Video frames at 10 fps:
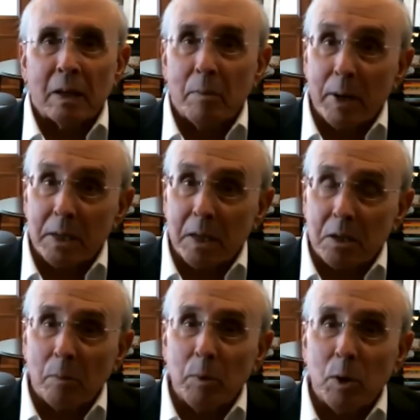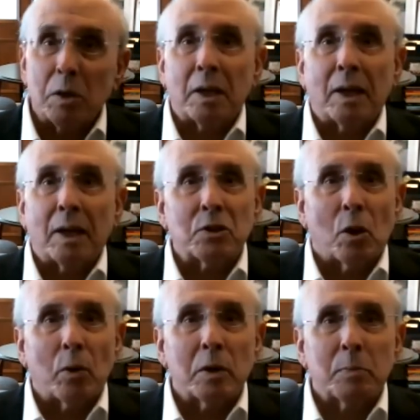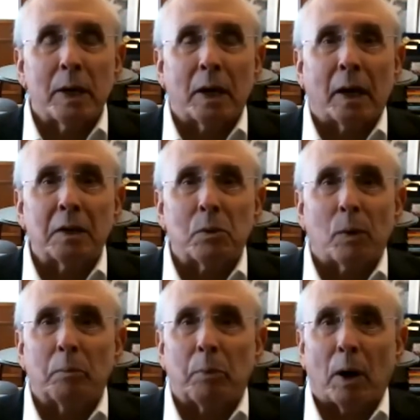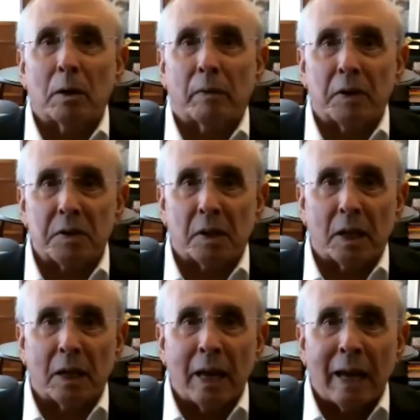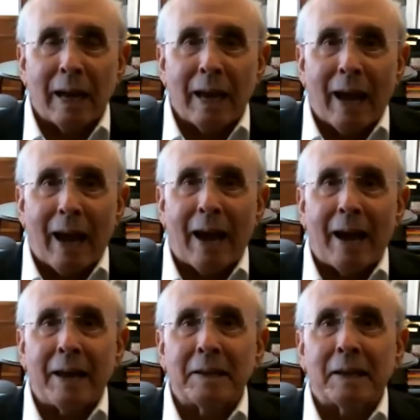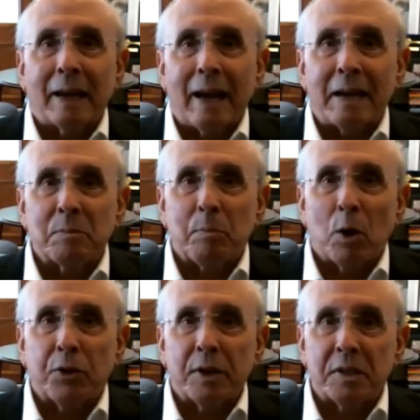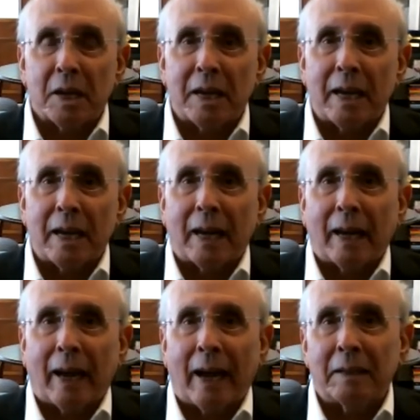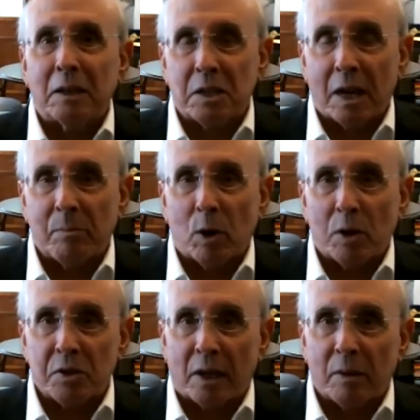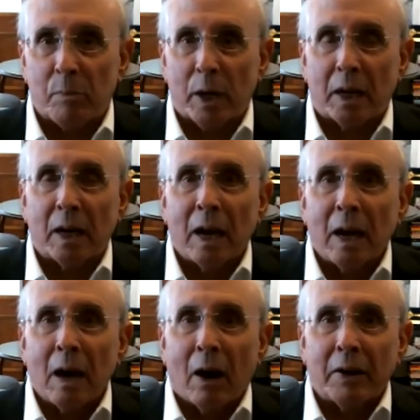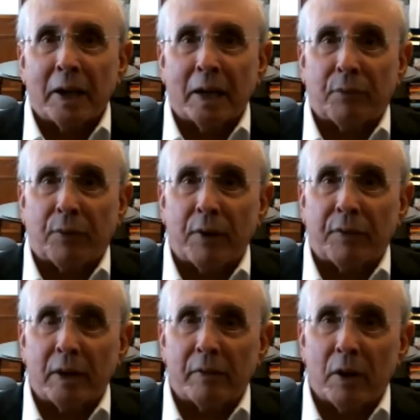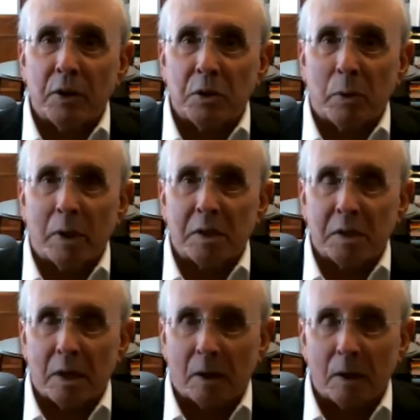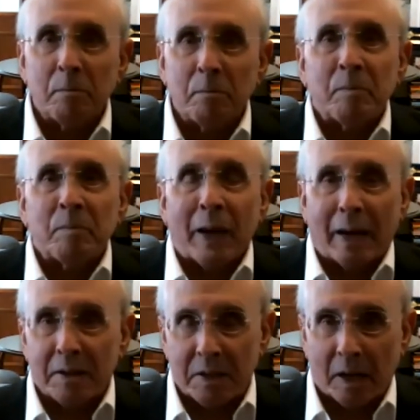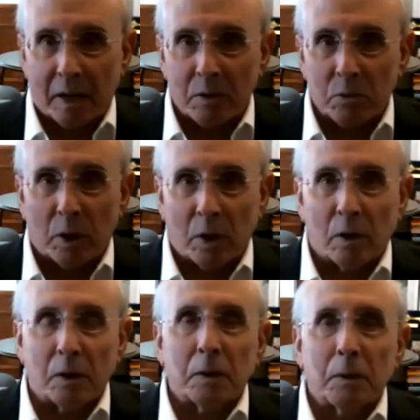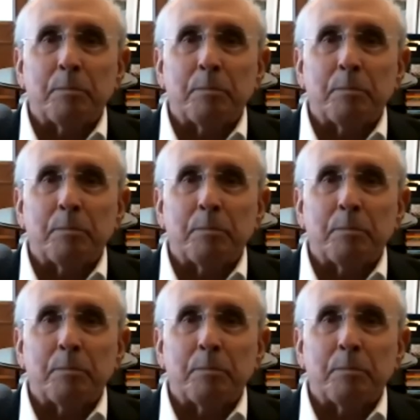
The business community has always been an integral part of our city. And as both the city and the Chamber are celebrating our 95th anniversary this year, as we heard.